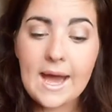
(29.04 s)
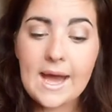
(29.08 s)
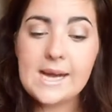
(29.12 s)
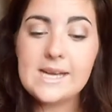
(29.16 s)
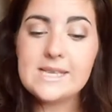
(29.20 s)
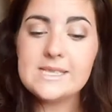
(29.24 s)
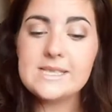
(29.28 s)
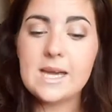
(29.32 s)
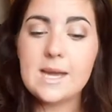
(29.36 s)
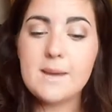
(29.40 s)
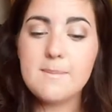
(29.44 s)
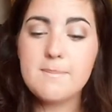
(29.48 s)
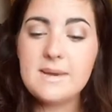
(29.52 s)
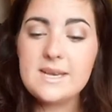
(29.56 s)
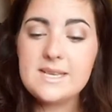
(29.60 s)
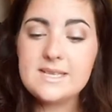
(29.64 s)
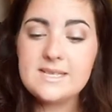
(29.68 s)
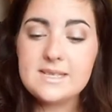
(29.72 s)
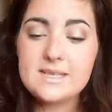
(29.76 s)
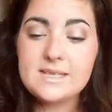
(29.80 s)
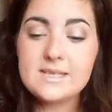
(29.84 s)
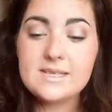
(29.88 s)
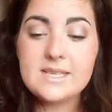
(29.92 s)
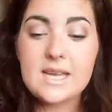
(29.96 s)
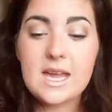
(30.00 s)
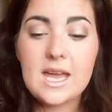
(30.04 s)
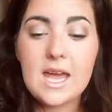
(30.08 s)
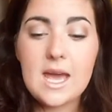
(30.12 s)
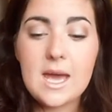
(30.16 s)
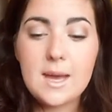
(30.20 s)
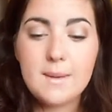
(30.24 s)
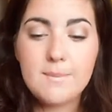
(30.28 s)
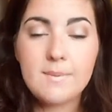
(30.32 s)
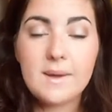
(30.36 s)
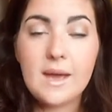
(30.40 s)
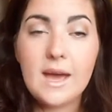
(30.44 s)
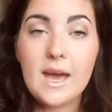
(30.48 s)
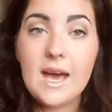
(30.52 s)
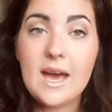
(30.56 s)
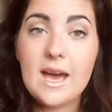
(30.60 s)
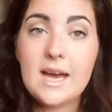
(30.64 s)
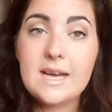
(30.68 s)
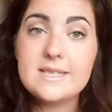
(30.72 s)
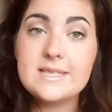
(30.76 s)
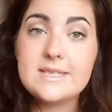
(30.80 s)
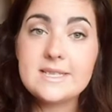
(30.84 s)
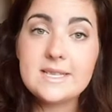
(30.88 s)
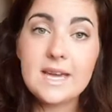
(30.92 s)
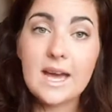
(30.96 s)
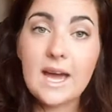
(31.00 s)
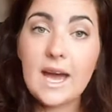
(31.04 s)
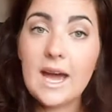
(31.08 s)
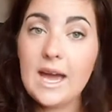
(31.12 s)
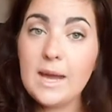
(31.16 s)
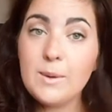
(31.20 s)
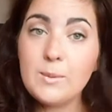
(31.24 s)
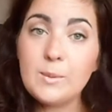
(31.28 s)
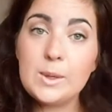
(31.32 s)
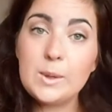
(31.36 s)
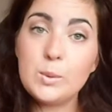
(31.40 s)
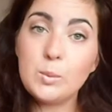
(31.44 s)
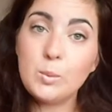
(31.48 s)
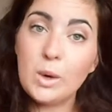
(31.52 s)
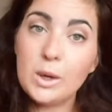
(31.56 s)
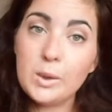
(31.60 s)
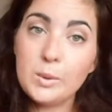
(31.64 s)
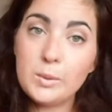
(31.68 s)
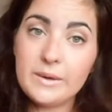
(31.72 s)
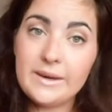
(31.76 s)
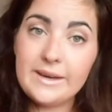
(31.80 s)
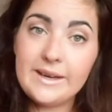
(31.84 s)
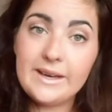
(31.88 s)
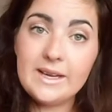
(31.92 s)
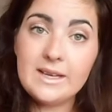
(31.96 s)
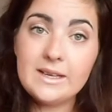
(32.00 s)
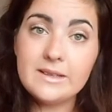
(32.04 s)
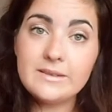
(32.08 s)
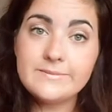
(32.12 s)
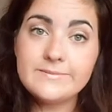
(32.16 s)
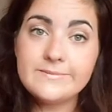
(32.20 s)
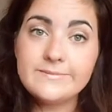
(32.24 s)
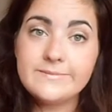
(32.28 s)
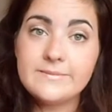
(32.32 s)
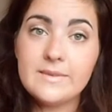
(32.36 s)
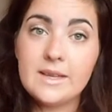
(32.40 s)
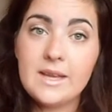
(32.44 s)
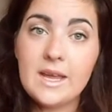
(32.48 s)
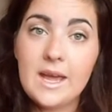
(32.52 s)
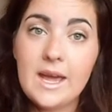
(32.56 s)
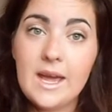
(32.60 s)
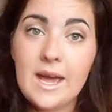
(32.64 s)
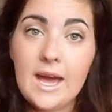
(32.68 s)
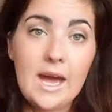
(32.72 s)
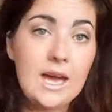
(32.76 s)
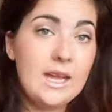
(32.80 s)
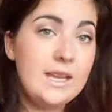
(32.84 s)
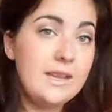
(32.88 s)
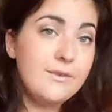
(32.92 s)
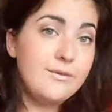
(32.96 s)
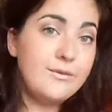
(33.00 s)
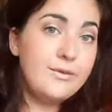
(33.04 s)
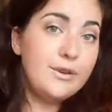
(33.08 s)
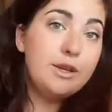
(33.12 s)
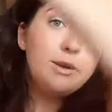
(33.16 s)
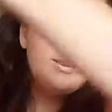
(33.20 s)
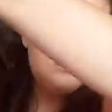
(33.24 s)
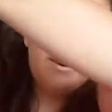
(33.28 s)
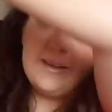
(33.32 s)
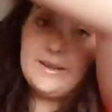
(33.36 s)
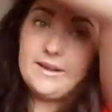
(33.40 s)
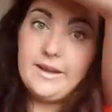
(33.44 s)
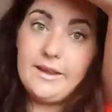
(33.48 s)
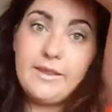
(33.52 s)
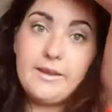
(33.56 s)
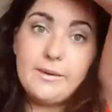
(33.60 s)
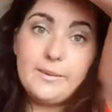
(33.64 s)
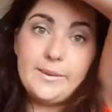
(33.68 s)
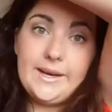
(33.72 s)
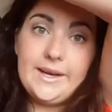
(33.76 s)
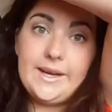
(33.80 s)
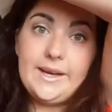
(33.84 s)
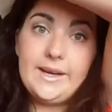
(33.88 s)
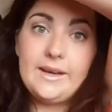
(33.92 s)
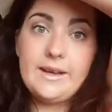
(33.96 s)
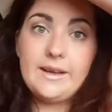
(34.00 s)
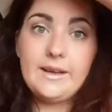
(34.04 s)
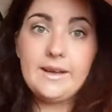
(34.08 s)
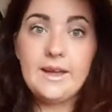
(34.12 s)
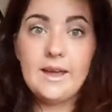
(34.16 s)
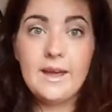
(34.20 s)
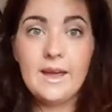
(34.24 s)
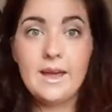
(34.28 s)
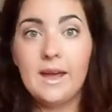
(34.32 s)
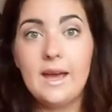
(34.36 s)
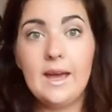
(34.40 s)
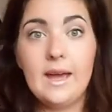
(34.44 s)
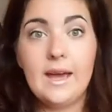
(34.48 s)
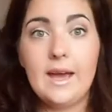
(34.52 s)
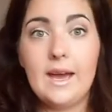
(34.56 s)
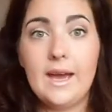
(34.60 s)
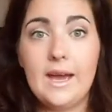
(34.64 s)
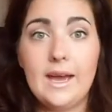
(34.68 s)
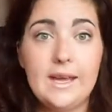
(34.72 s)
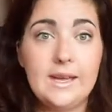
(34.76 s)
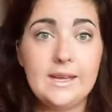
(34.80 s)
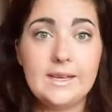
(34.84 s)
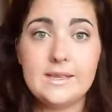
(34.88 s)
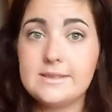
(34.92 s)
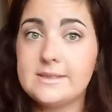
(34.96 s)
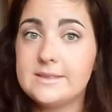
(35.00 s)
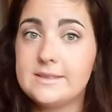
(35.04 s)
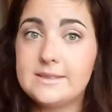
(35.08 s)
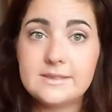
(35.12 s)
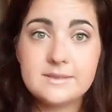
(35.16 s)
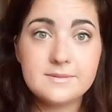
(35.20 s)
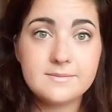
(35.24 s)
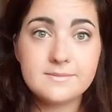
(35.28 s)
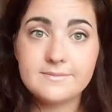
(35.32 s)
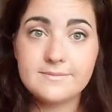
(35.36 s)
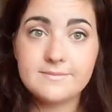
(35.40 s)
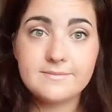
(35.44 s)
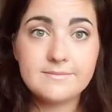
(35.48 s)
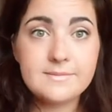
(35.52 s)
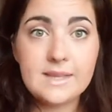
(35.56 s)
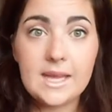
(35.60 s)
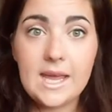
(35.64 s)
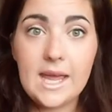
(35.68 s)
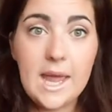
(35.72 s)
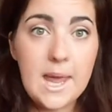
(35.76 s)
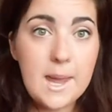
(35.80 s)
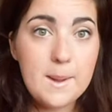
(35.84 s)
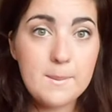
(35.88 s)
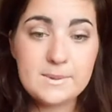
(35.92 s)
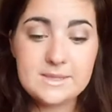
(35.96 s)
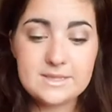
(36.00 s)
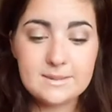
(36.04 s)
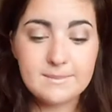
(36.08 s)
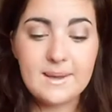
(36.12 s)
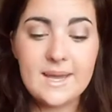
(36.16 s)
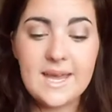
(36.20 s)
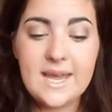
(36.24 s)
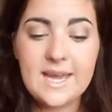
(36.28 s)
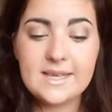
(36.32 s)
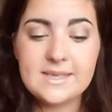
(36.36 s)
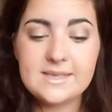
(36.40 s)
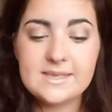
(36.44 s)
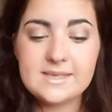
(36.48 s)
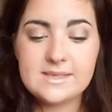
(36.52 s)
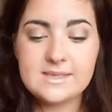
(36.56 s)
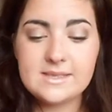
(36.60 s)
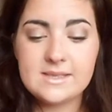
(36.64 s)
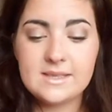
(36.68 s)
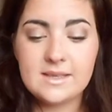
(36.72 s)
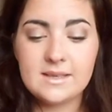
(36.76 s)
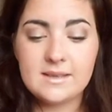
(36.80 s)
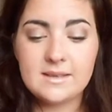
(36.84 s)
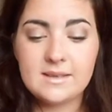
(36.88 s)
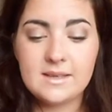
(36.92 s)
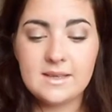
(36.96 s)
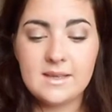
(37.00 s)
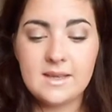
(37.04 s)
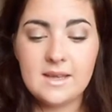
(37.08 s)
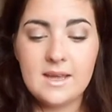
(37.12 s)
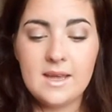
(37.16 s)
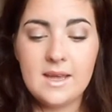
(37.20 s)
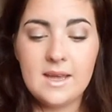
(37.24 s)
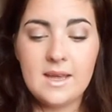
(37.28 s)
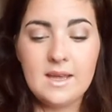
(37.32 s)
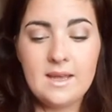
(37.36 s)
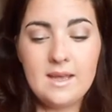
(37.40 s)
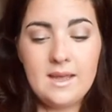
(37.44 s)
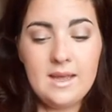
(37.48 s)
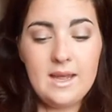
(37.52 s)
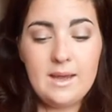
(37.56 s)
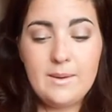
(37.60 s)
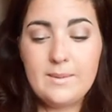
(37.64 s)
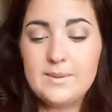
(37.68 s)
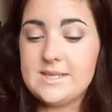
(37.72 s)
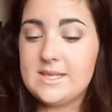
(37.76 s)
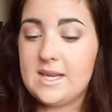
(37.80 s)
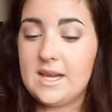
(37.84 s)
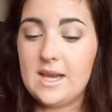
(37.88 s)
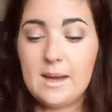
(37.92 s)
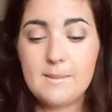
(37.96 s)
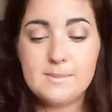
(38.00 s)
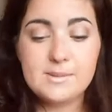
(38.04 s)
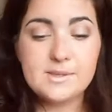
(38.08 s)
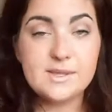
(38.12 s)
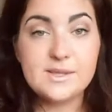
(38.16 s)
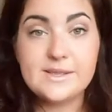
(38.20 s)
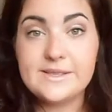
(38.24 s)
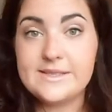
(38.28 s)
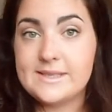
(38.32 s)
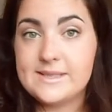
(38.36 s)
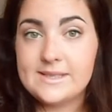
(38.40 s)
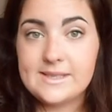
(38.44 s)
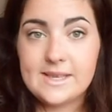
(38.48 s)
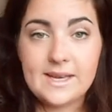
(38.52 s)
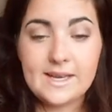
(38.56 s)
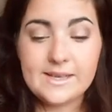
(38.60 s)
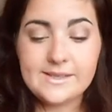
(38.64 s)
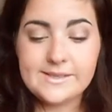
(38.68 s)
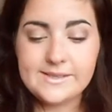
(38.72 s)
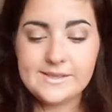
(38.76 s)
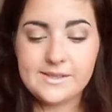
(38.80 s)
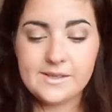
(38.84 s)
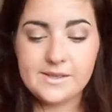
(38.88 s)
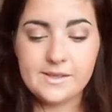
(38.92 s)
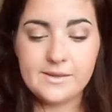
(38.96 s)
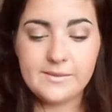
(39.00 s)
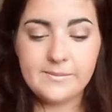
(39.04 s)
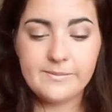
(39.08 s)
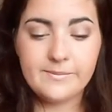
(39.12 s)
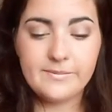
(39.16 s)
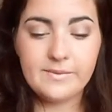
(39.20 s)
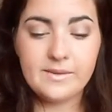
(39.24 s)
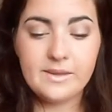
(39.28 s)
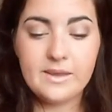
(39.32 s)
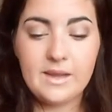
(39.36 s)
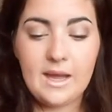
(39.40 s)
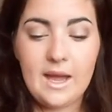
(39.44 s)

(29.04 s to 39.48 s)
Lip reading: And I missed the step and I went one way and the food went the other way and it was a mess. It was an absolute disaster.